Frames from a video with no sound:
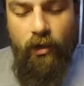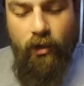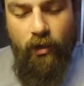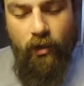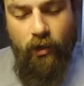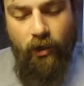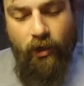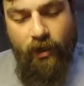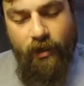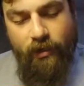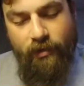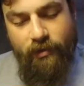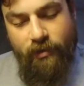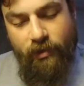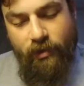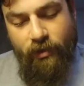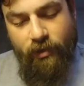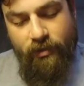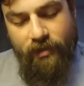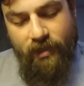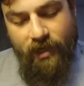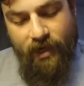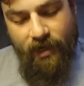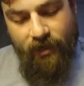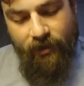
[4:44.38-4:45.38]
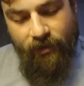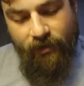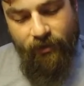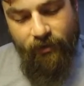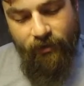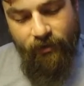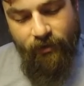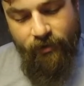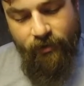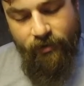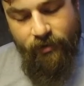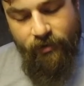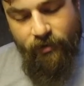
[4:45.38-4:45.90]
Alright, so you take
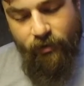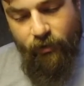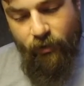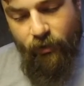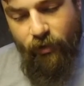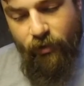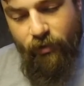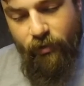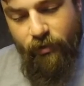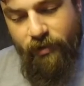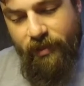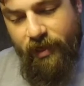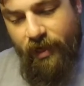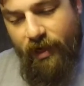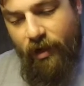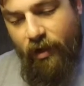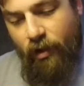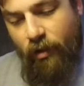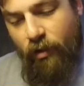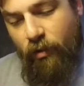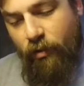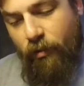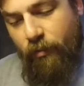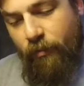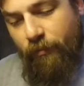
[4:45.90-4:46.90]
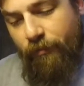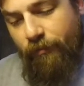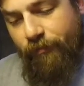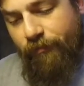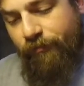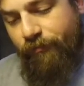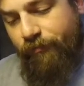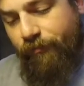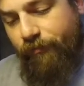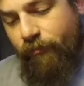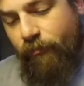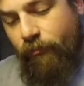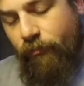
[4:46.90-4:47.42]
the screws out,
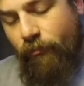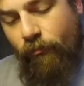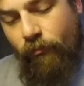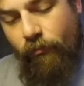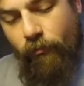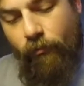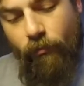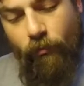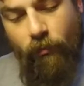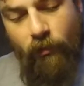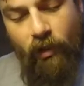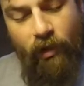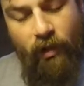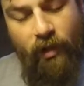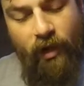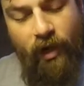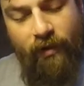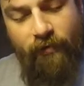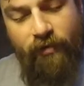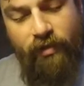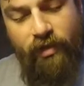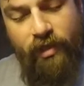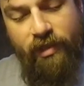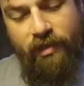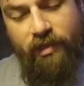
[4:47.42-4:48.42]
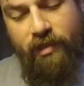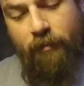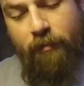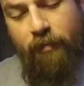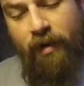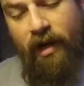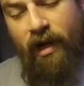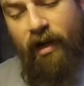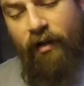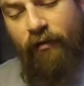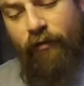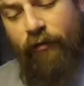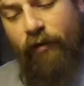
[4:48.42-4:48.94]
you have just the
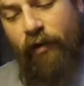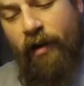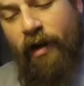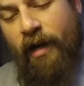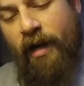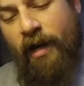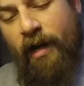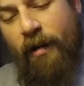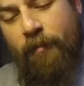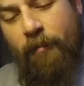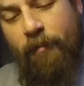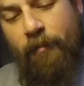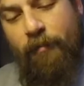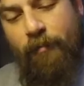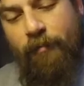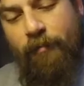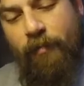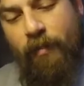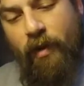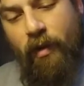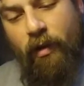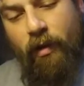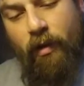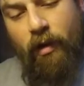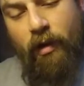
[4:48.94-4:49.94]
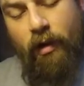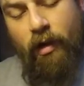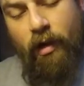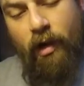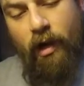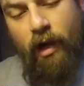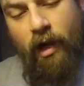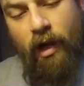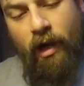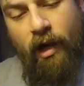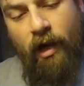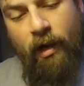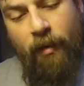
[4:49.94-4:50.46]
bare frame.
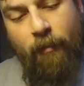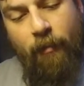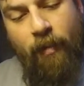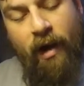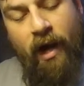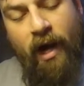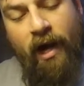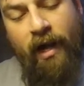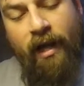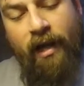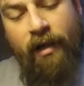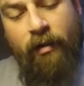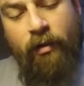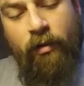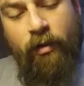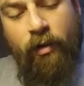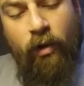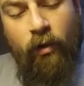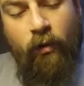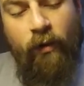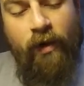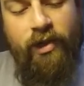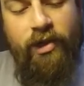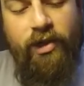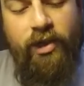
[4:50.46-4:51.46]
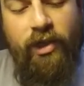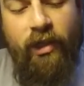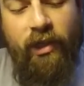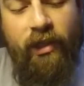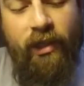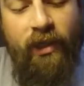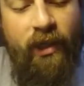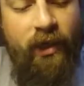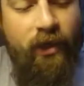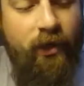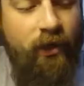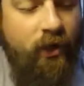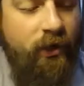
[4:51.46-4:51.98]
Mine
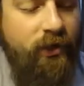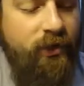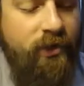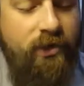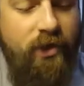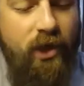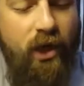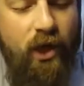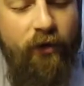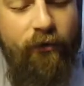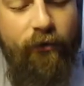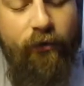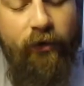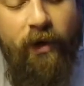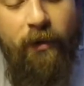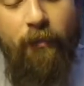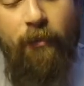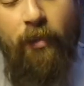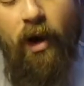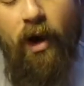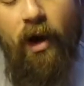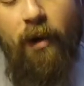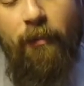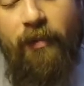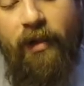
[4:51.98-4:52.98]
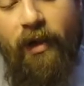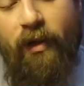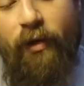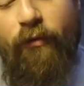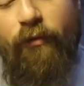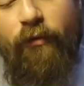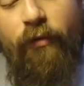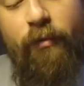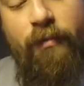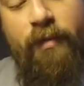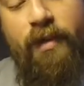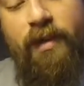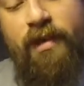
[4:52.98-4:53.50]
originally on the stock frame popped out
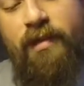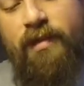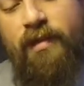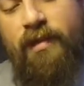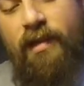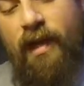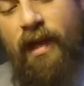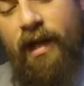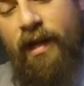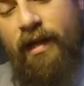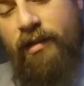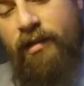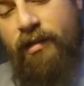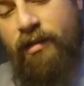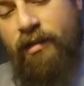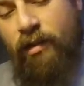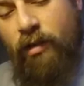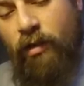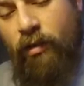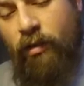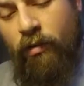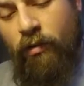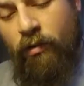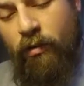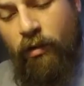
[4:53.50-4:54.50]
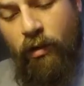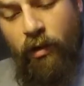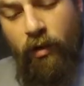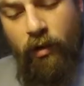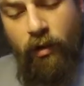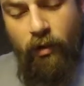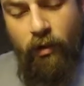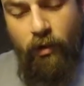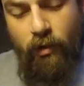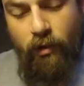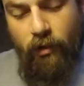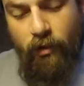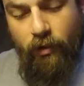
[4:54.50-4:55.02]
from this side, so
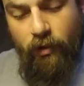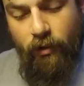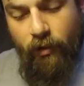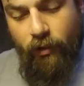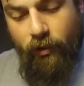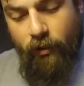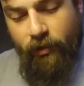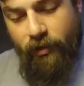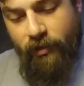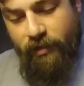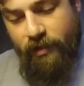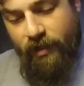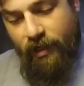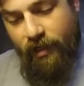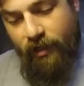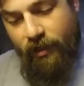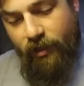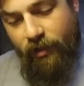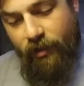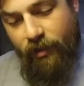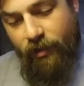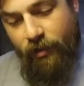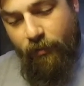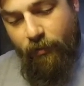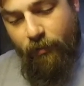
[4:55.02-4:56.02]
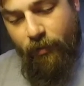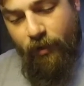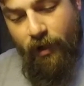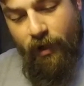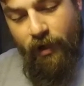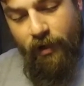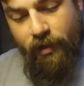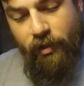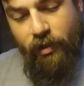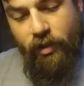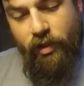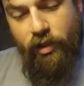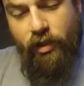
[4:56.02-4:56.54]
you take your
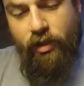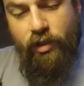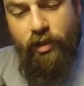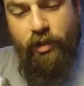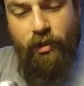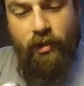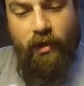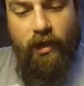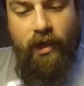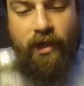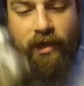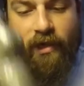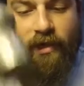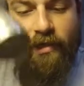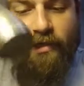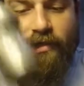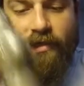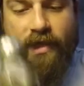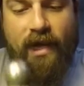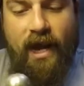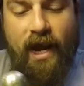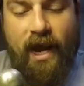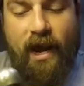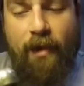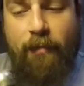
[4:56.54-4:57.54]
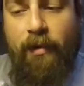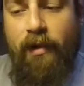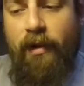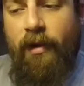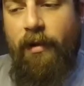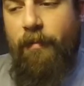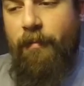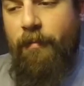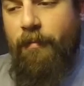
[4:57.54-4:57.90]
punch and you tap it.